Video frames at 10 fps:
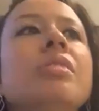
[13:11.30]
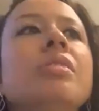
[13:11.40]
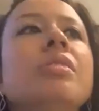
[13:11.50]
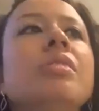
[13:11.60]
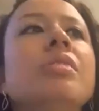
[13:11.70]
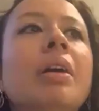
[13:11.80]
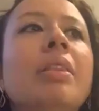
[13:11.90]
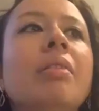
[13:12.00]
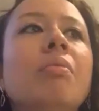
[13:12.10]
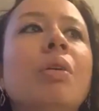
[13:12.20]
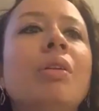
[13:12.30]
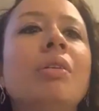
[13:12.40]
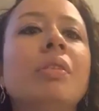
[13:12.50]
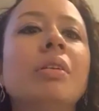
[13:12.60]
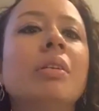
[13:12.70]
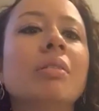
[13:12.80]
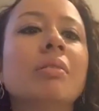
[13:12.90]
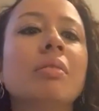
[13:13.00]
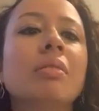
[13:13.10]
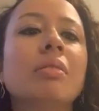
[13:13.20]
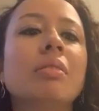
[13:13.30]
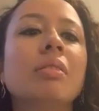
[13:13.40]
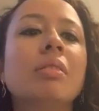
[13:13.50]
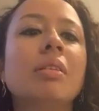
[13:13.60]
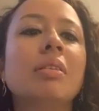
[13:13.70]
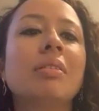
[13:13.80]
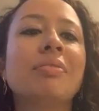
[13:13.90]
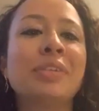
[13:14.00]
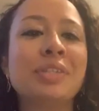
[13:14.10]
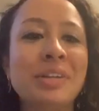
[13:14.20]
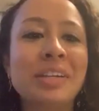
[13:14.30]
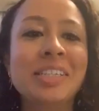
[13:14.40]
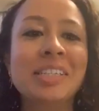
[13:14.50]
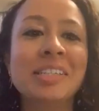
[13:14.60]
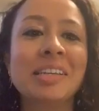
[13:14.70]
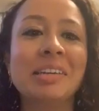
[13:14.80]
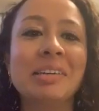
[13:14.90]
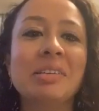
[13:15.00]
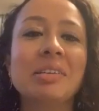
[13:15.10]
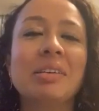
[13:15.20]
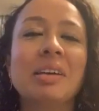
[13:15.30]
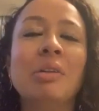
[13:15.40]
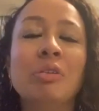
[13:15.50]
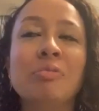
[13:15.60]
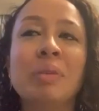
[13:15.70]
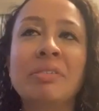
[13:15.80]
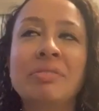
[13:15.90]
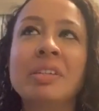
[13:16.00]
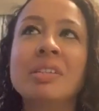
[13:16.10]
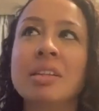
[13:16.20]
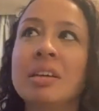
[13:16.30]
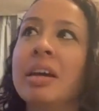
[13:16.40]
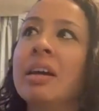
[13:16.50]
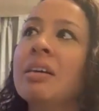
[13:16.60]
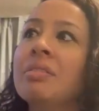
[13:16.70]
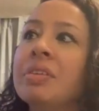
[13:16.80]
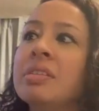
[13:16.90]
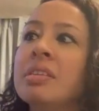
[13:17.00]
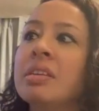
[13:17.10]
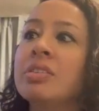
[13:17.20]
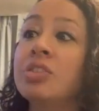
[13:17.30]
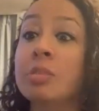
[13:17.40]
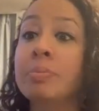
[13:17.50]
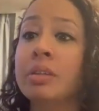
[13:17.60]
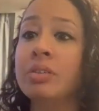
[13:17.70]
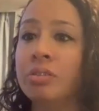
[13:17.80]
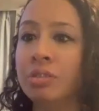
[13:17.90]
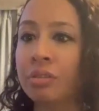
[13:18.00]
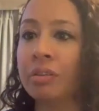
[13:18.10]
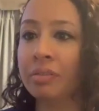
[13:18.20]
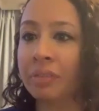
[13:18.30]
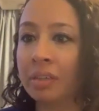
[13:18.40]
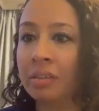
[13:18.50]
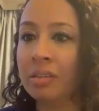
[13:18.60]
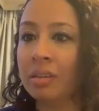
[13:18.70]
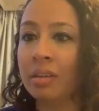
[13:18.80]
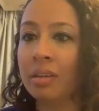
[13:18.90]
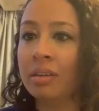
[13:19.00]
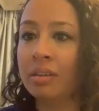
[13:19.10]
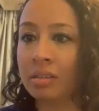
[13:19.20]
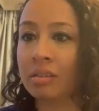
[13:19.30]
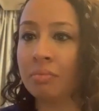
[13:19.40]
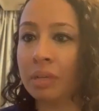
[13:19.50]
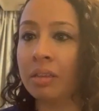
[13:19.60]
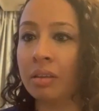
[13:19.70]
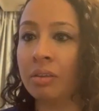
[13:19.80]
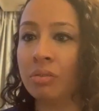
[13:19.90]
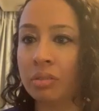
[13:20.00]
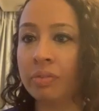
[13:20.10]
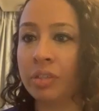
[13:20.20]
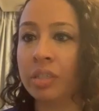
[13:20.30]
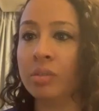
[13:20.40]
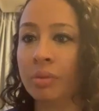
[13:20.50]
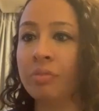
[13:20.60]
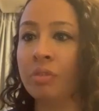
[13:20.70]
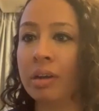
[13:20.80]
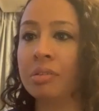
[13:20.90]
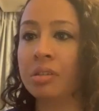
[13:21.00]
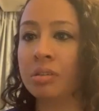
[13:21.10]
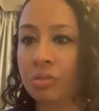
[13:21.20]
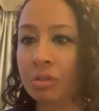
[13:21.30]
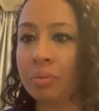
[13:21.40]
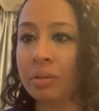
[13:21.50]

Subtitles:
question, but I think one of the frustrations that a lot of my friends and I have is that just because you don't have kids doesn't mean that you're devoting 24 hours to your job.